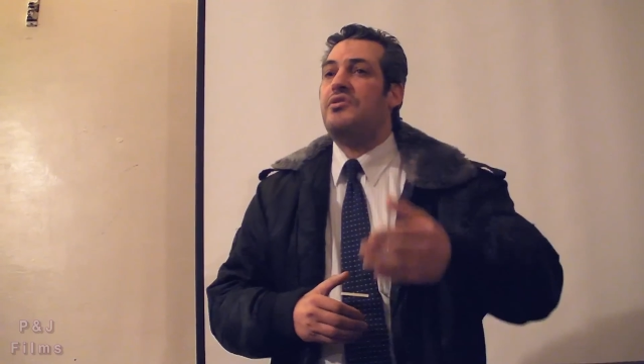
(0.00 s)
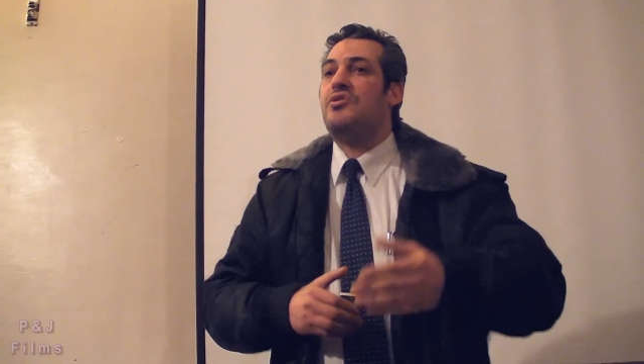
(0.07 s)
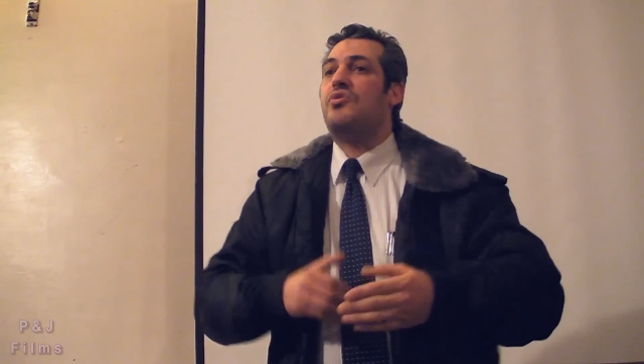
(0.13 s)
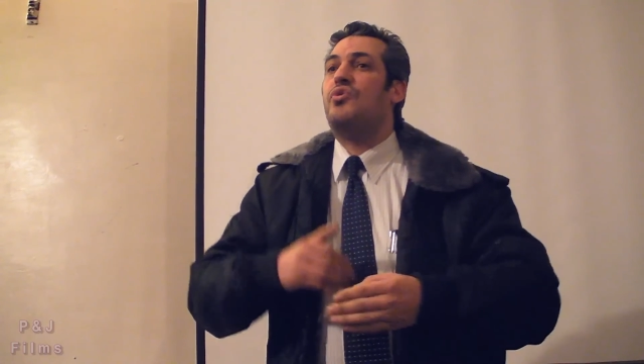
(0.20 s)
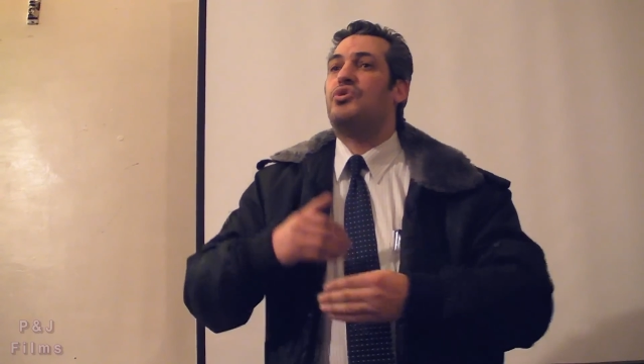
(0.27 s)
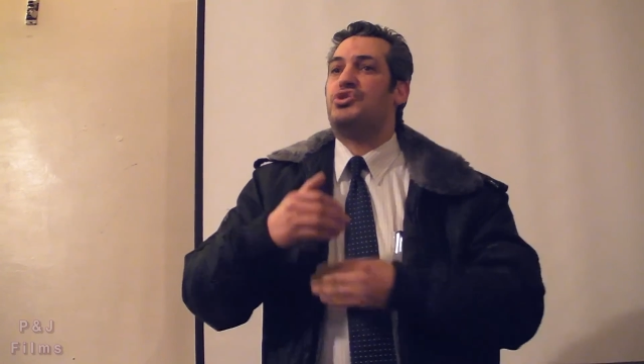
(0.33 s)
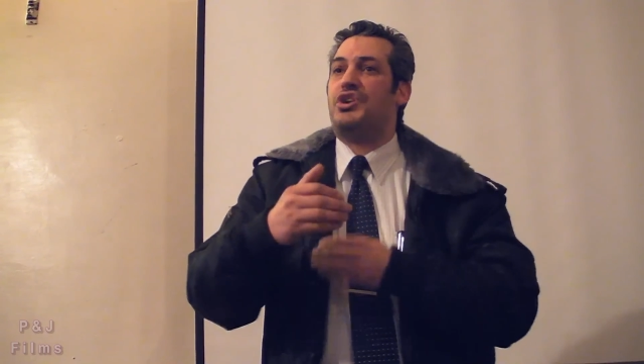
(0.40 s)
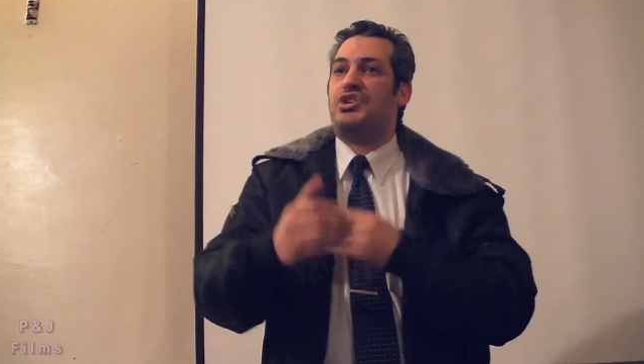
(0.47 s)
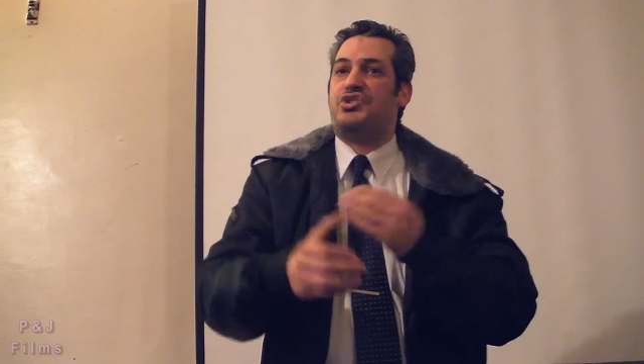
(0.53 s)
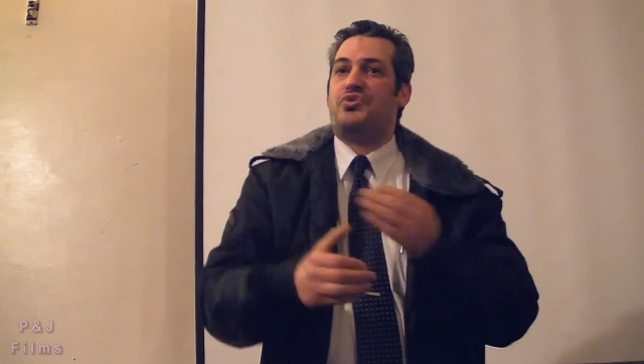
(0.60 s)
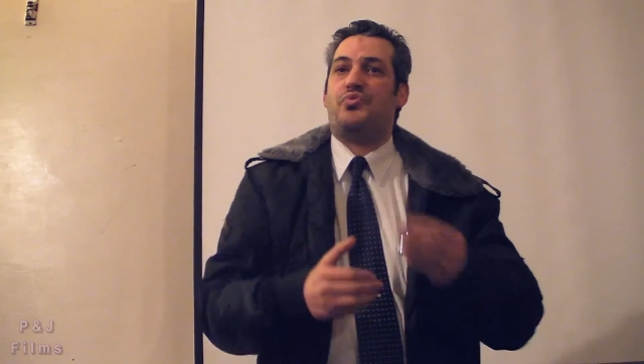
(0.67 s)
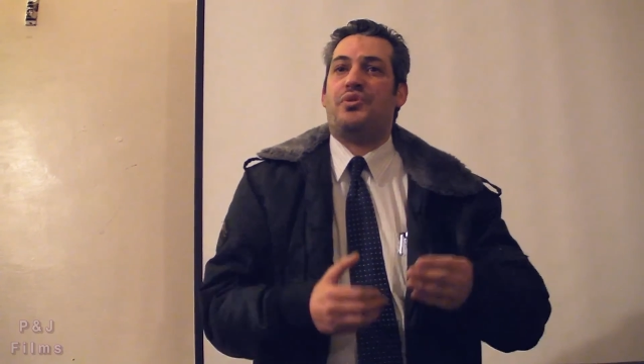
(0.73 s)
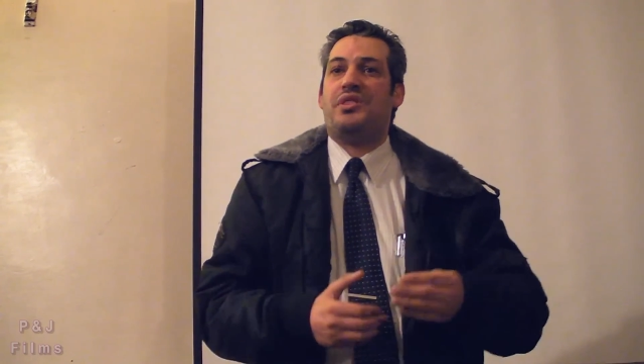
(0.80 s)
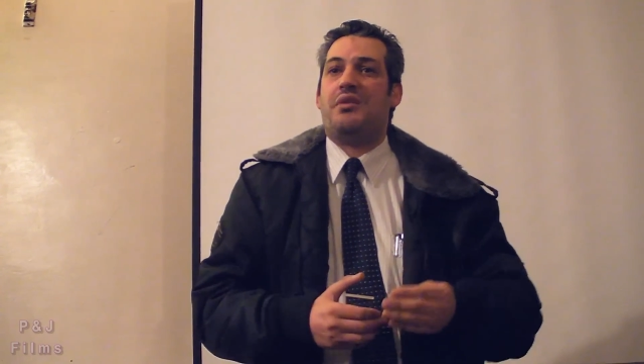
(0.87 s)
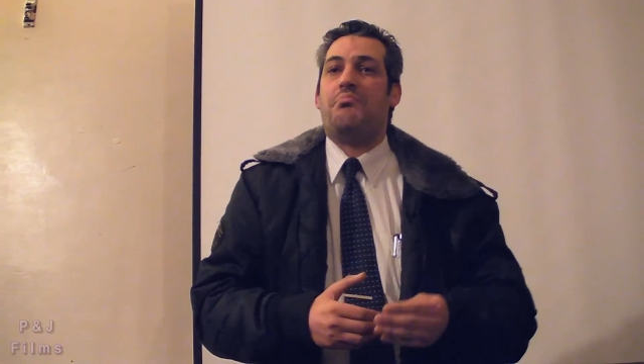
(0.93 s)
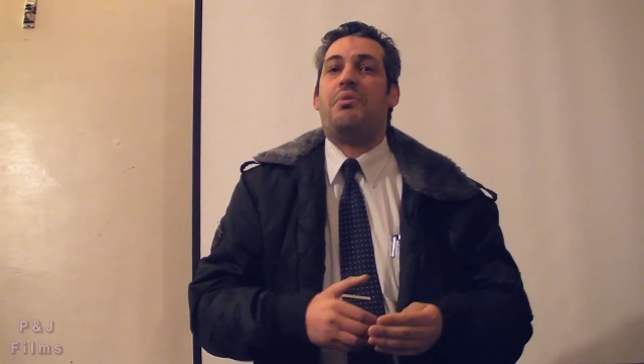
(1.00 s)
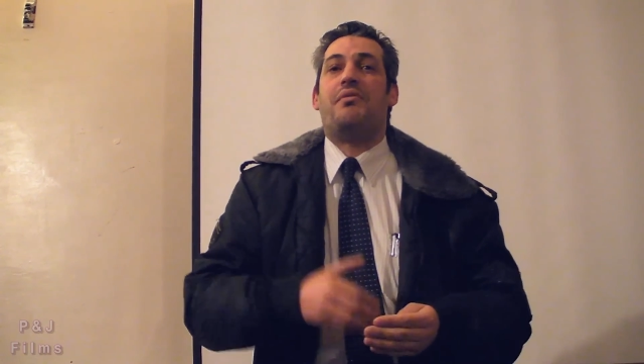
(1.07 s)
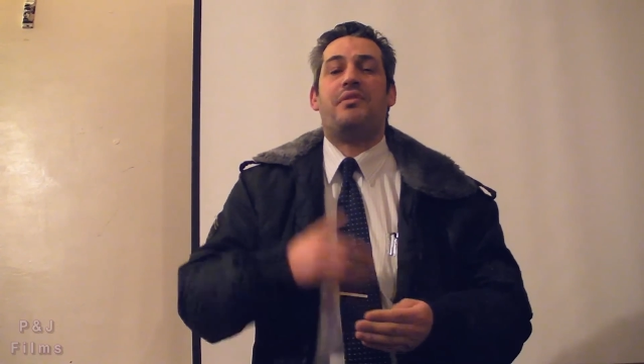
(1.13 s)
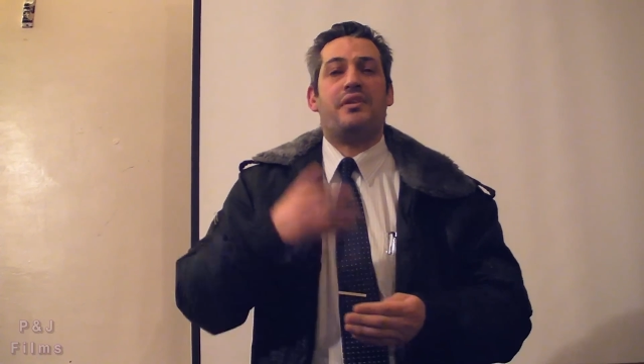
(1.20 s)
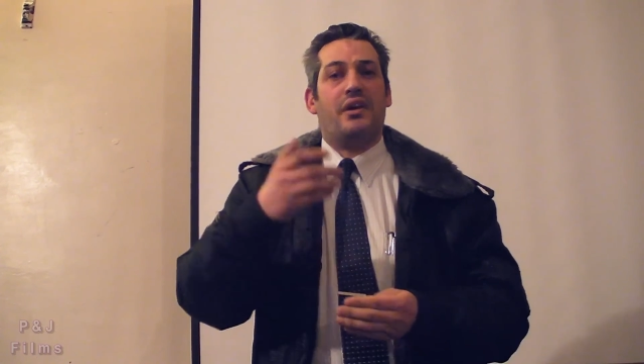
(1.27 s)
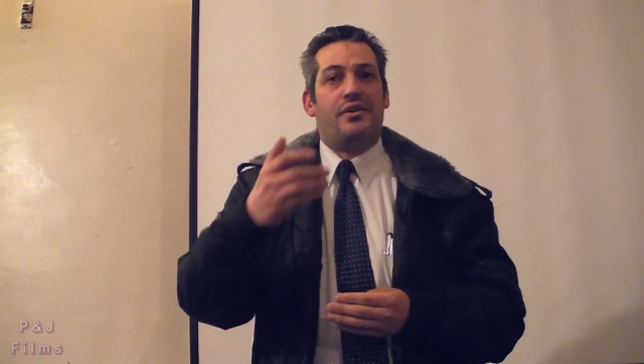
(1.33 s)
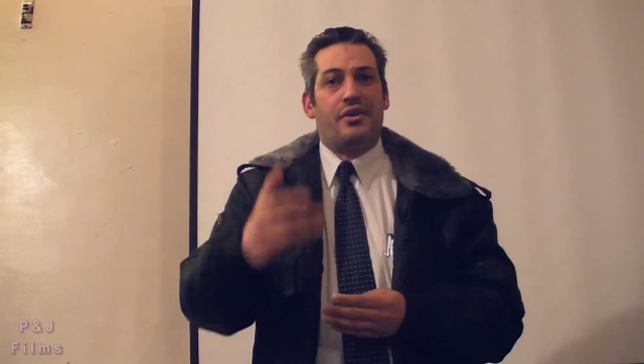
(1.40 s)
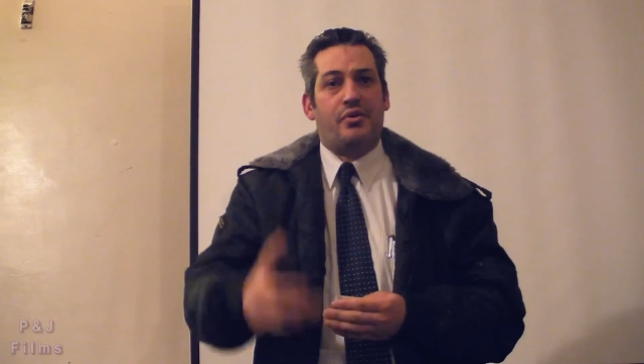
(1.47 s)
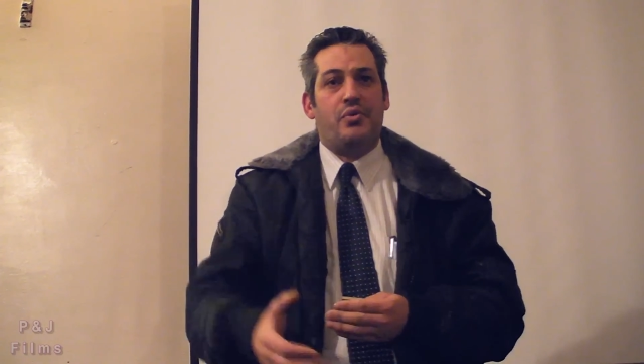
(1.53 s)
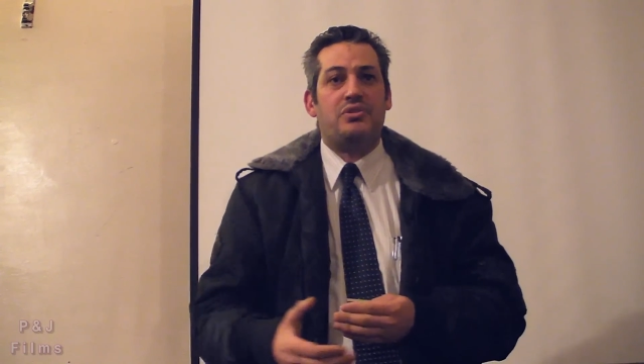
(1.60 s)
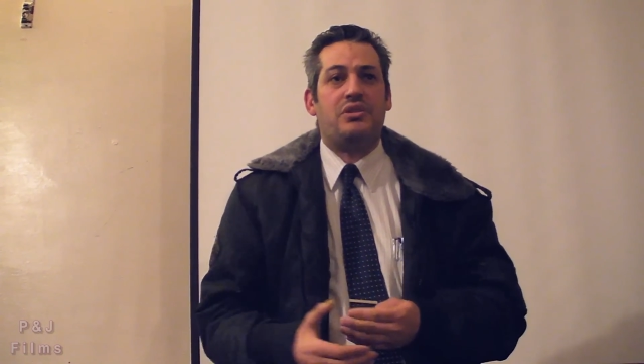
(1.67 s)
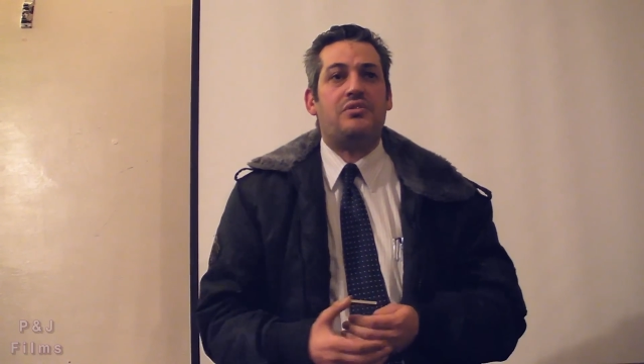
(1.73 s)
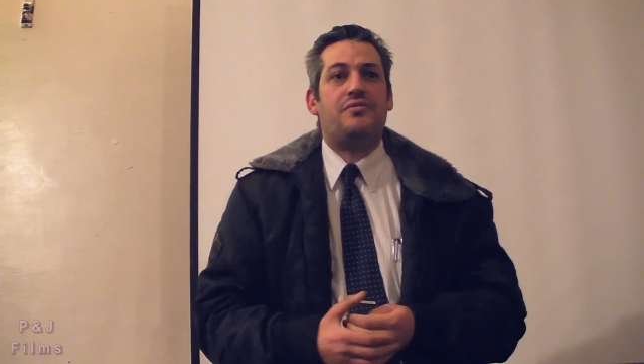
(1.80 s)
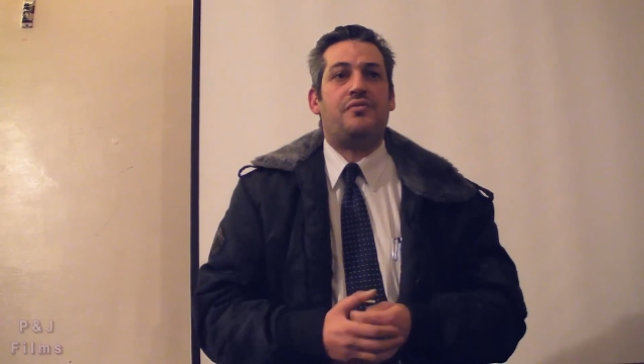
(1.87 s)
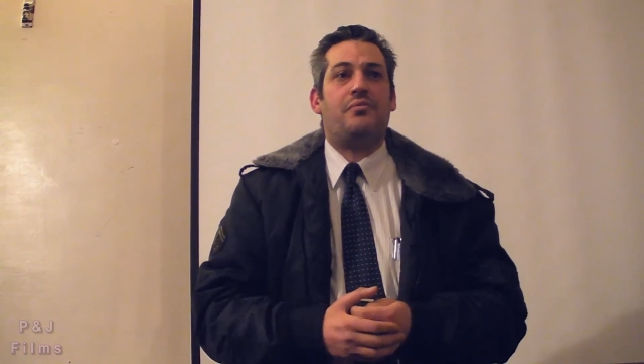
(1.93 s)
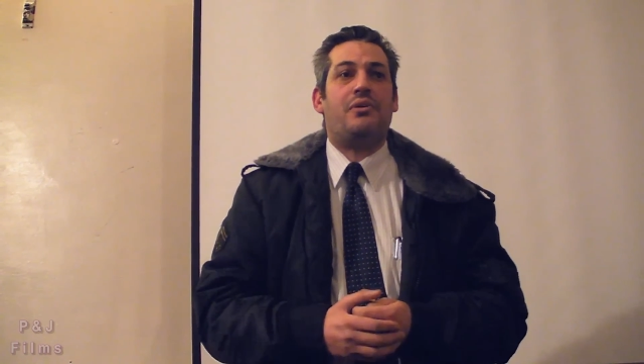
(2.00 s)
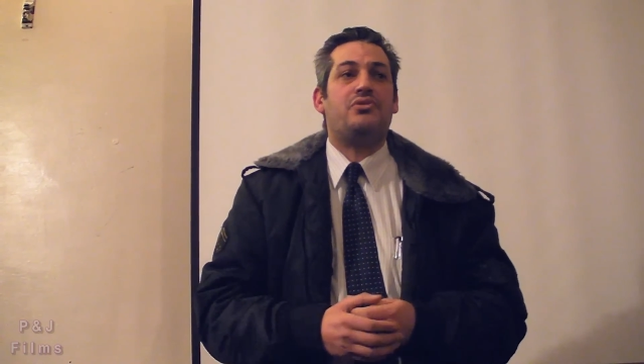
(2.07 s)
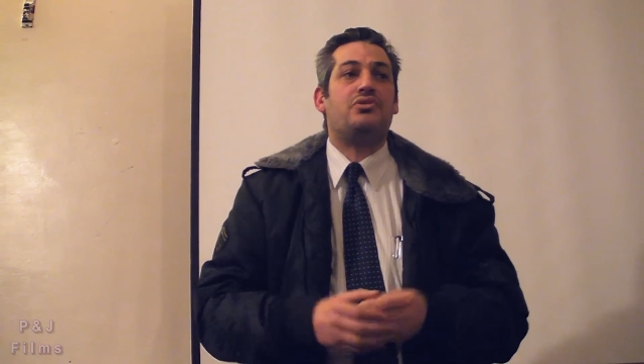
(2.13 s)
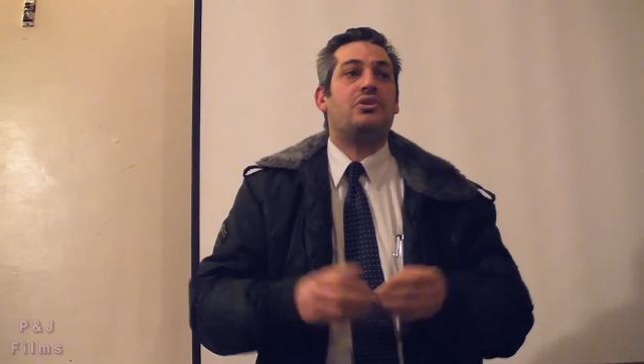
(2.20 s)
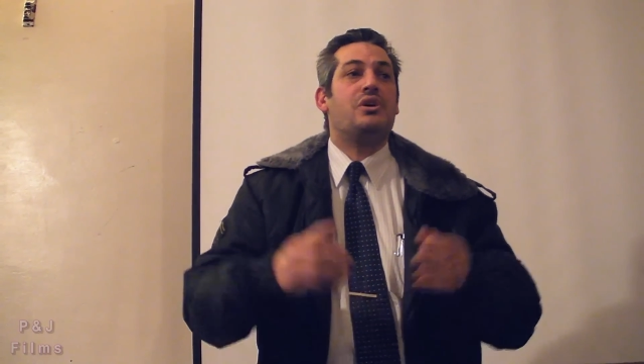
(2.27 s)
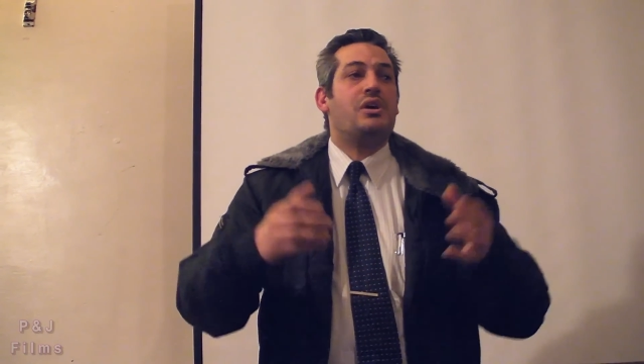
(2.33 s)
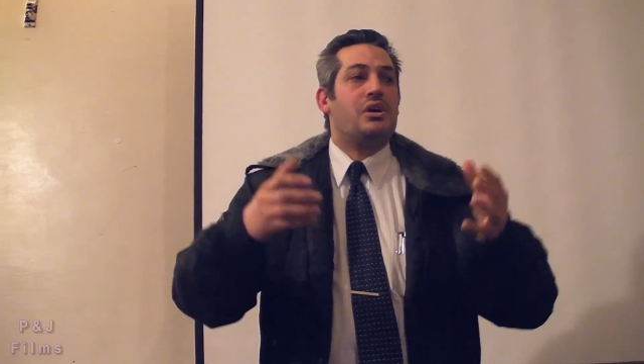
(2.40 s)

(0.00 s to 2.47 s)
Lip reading: negotiation with them, but they requested from us